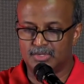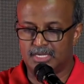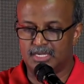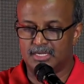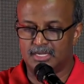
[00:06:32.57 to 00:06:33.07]

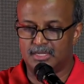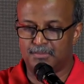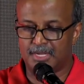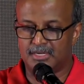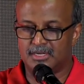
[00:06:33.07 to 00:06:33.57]
need
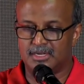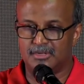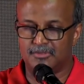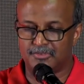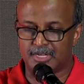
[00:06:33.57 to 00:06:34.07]
independent
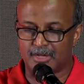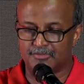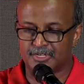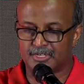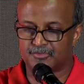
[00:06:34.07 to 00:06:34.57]
and
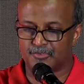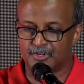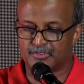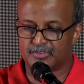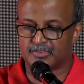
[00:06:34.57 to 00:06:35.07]
diverse
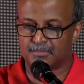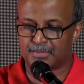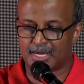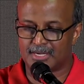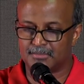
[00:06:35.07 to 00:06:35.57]
voices in
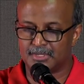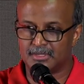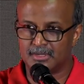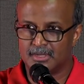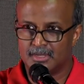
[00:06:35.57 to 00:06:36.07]
Parliament.